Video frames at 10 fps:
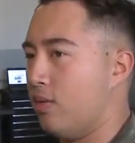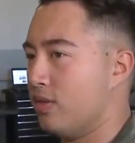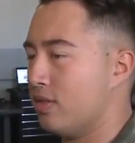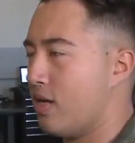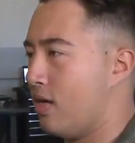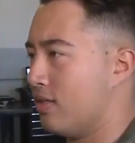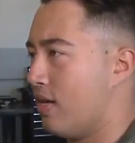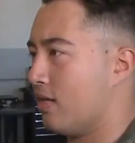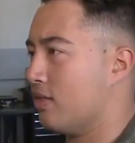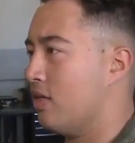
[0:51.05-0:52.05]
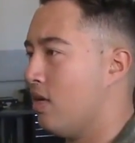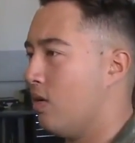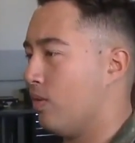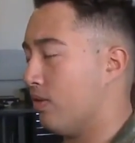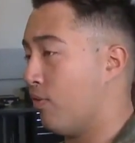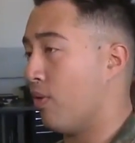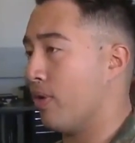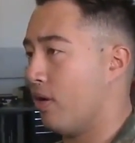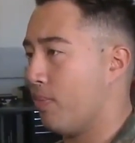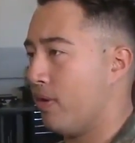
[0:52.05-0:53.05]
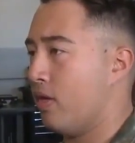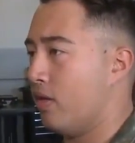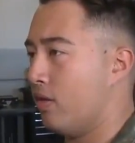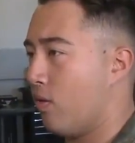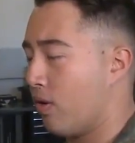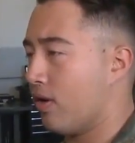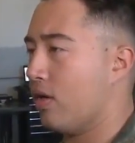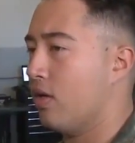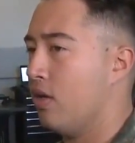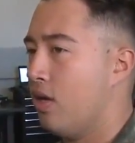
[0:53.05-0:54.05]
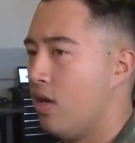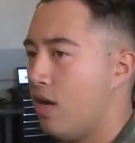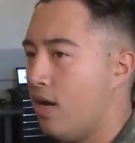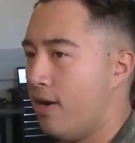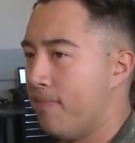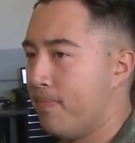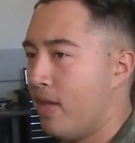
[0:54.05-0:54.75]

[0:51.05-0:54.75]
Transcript: uh, was in contact with the foreman up in Oregon, um,